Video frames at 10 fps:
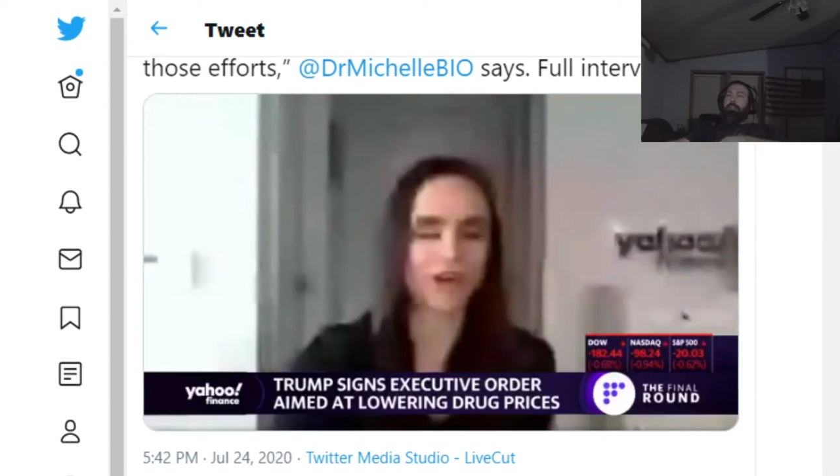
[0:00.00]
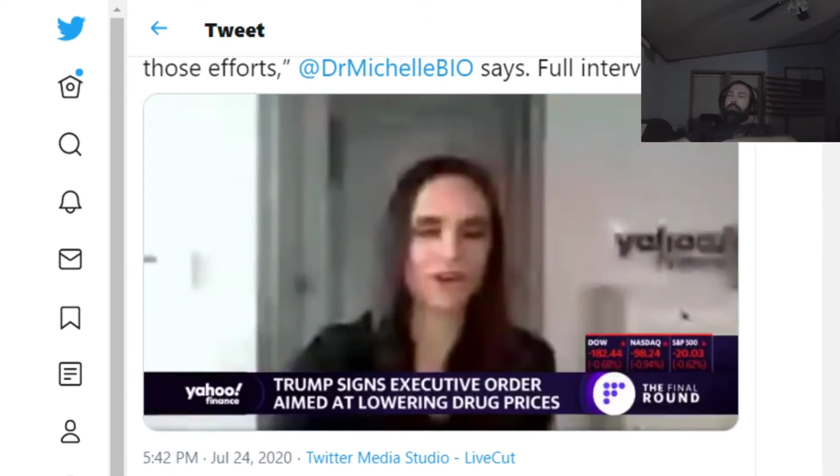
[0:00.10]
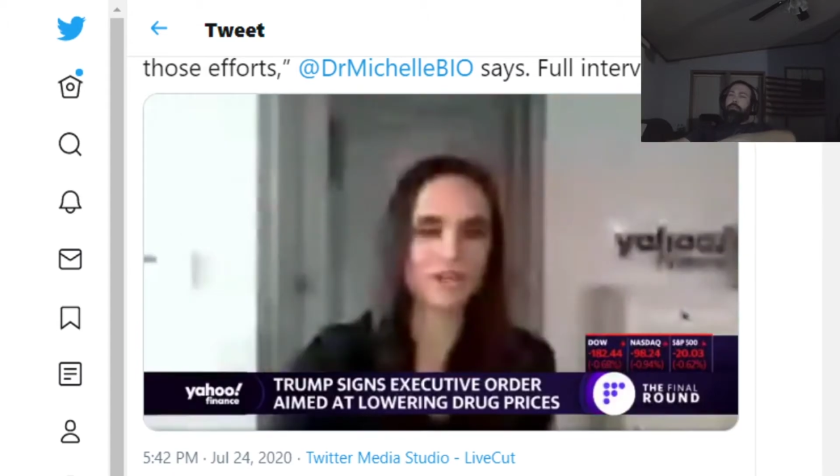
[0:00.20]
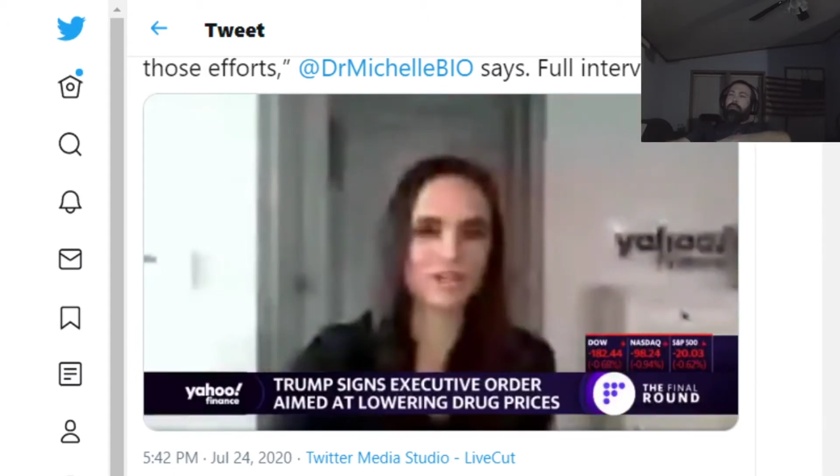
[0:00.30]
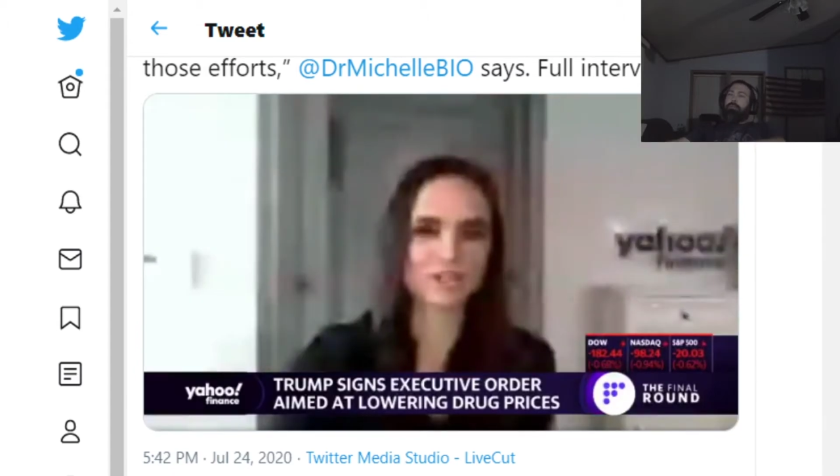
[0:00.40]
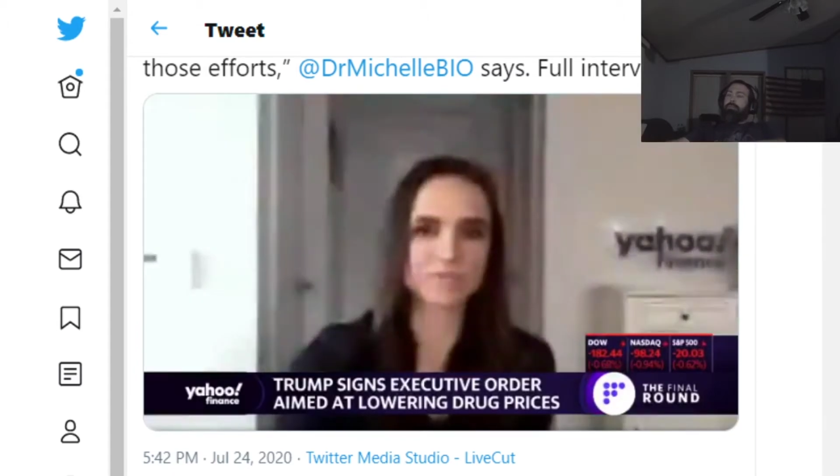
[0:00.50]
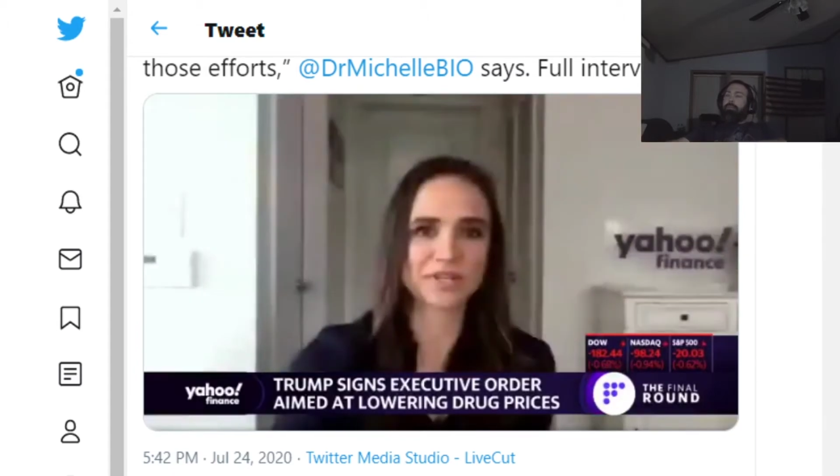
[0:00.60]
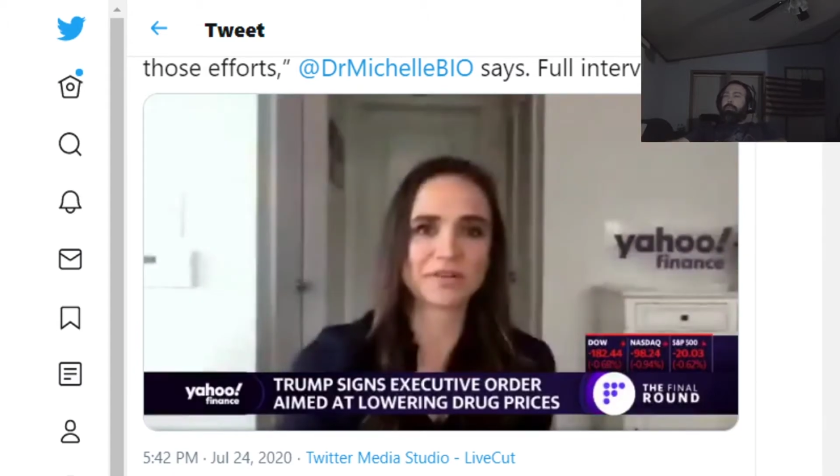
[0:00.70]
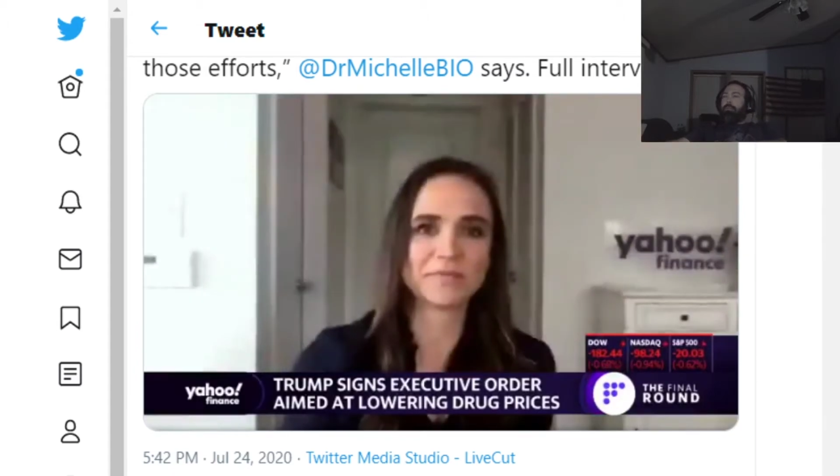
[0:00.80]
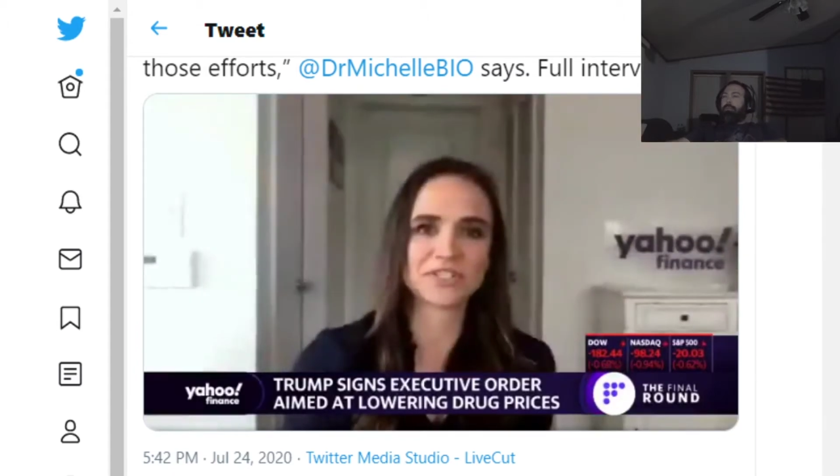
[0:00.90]
All right, Dr.
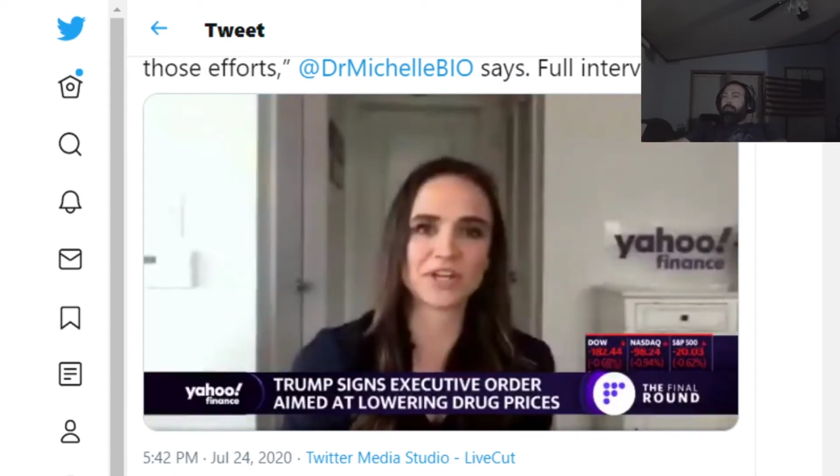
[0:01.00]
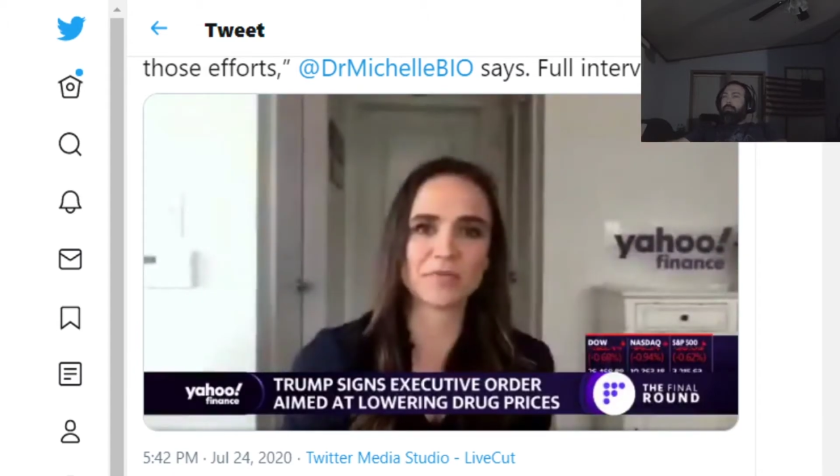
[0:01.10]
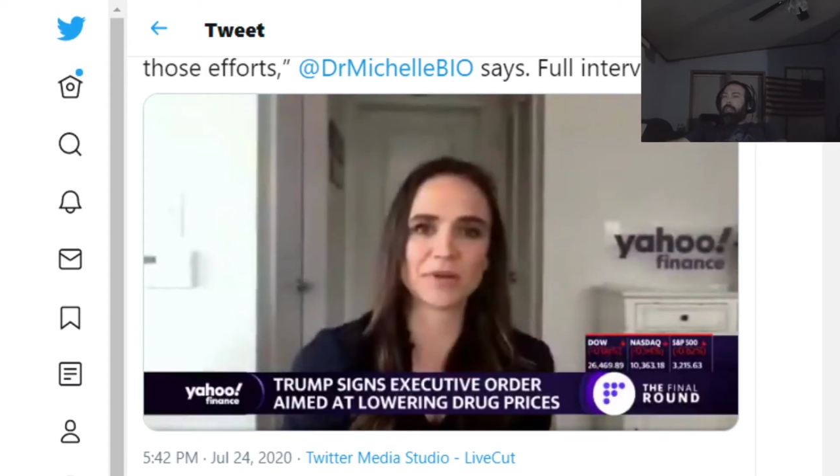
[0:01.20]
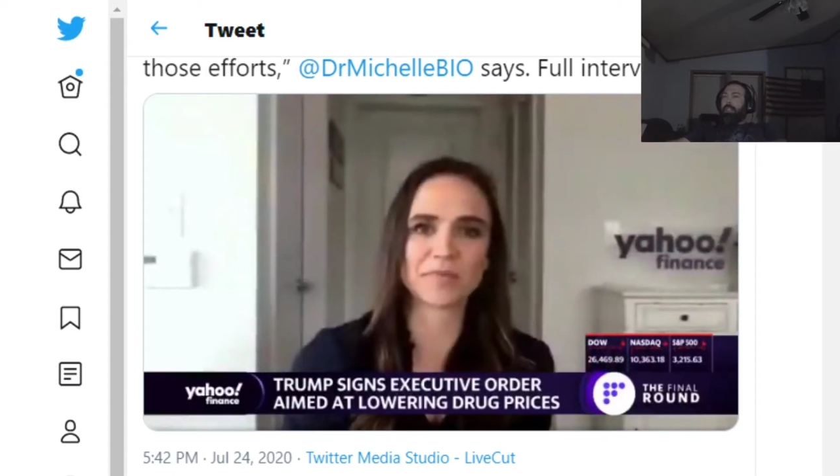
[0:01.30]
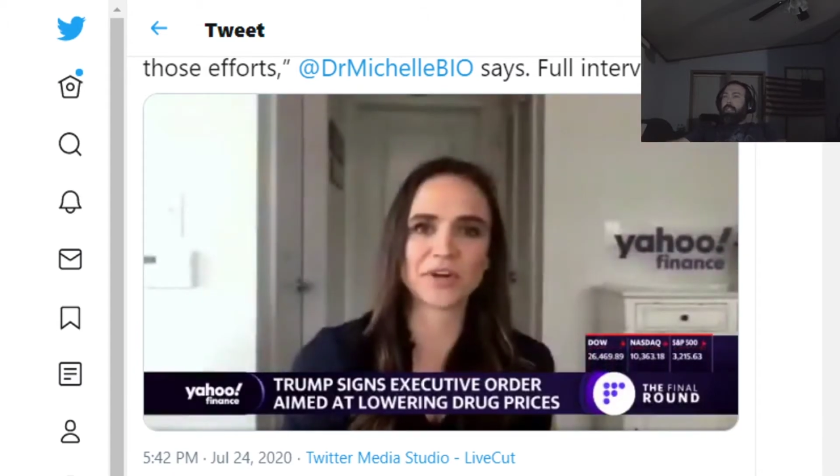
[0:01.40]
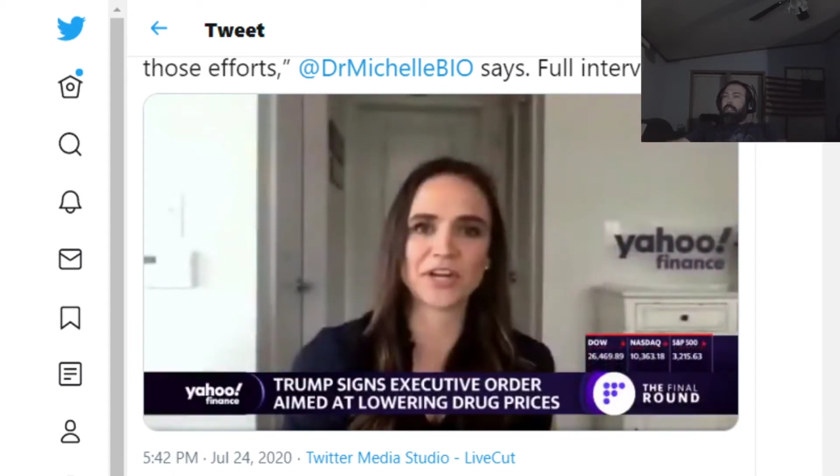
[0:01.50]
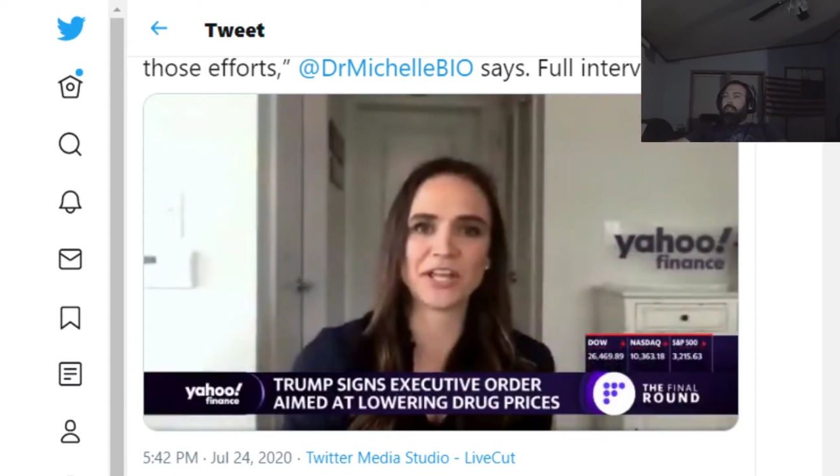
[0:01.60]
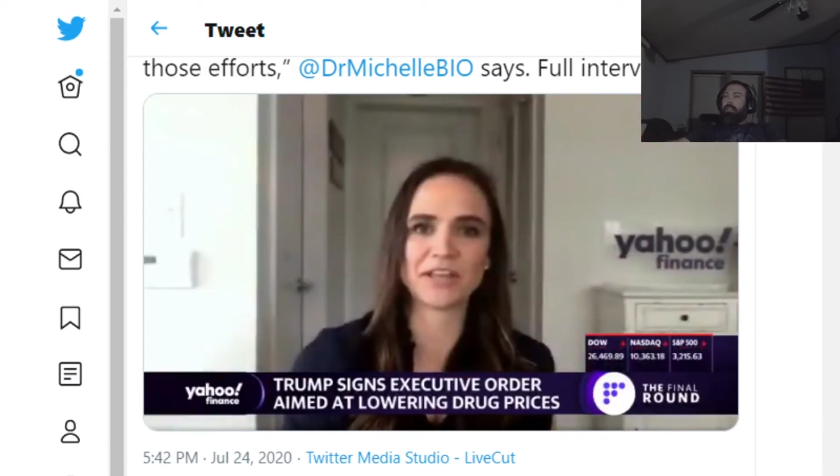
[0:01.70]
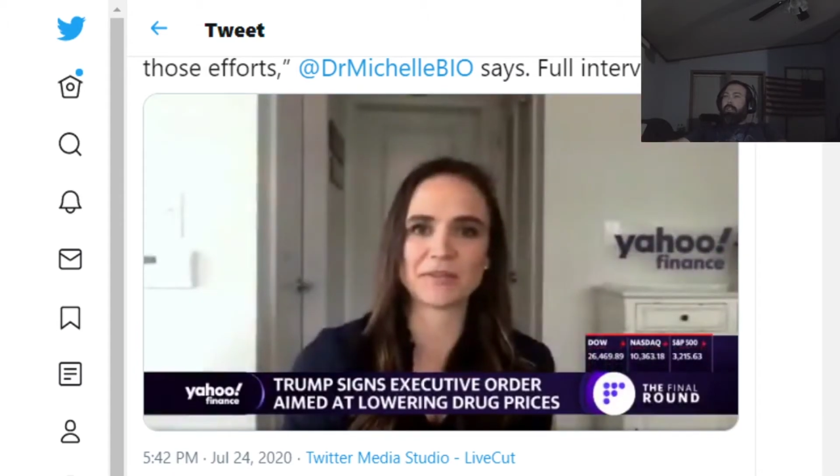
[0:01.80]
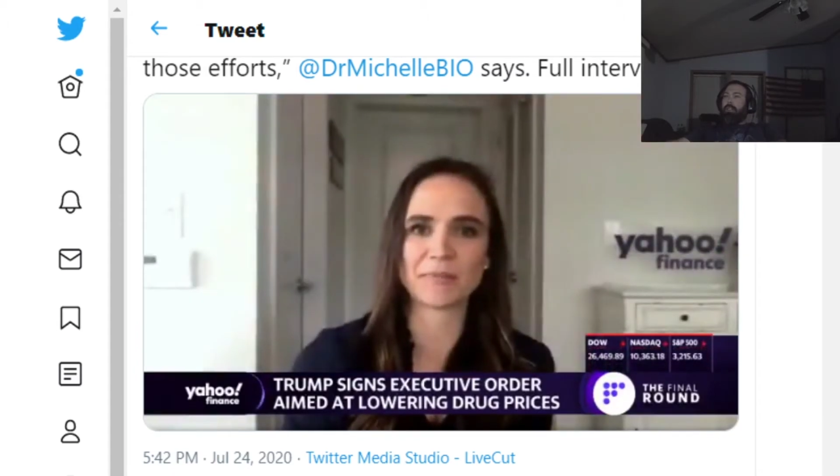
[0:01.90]
Michelle McMurray
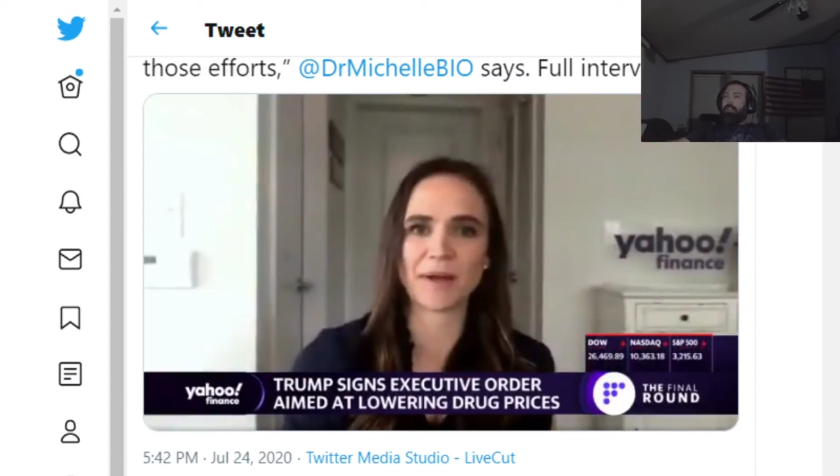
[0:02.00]
Heath,